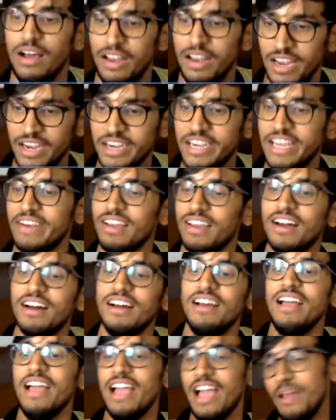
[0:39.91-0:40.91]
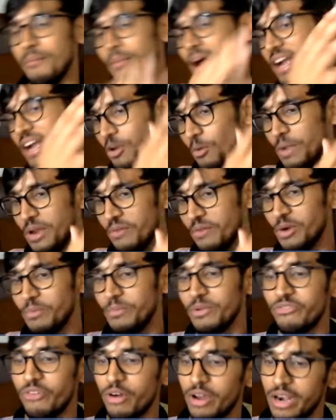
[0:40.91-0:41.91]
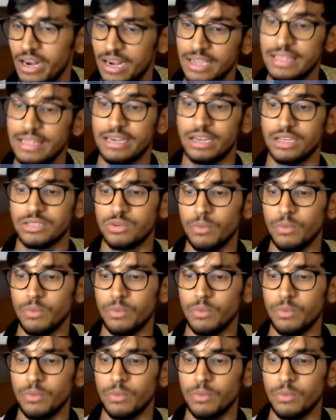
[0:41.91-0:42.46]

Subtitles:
alag data and my domain would be for alag data.